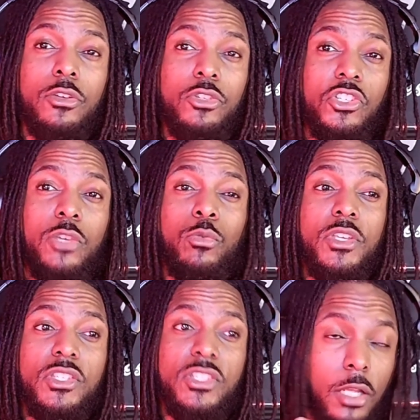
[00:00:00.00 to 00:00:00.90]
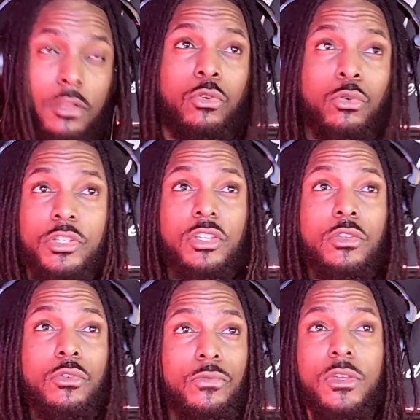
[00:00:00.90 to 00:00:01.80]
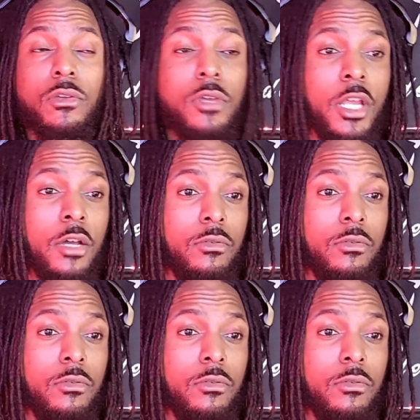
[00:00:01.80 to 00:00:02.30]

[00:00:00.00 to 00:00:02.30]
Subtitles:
shit will be cyclical until you figure it out.